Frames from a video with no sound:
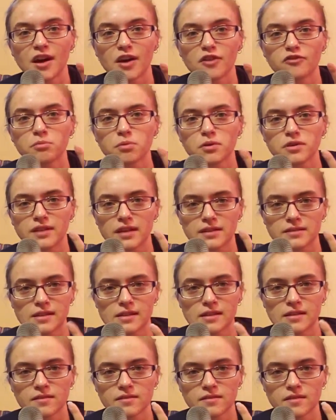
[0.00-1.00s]
of
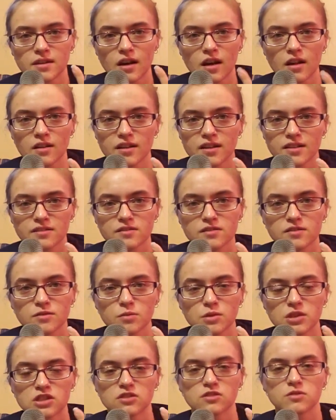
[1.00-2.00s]
protecting the
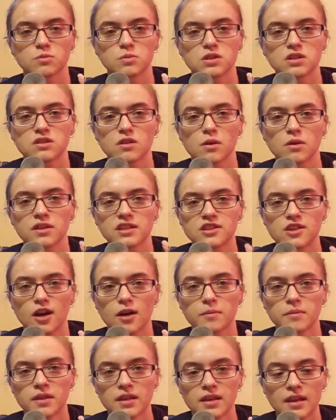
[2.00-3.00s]
colonists, which is their only
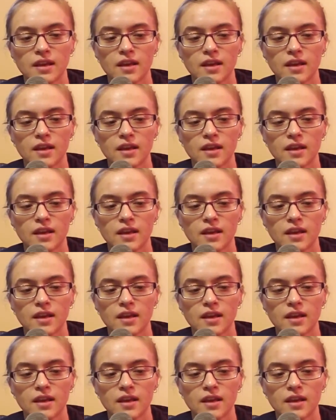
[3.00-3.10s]
job.